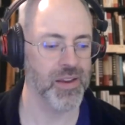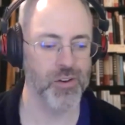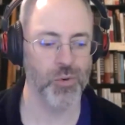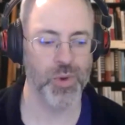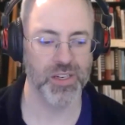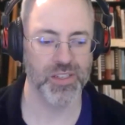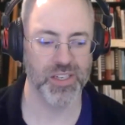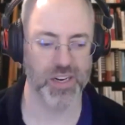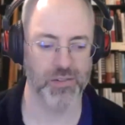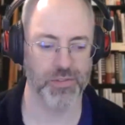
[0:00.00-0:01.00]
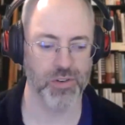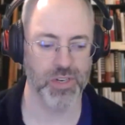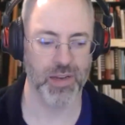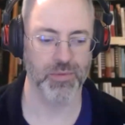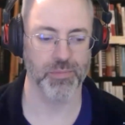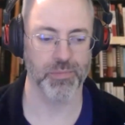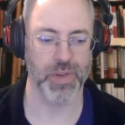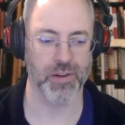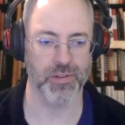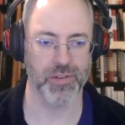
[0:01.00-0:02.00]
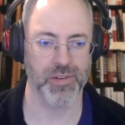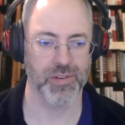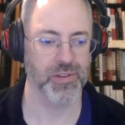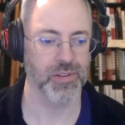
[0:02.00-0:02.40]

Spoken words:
I know we had chatted a few times about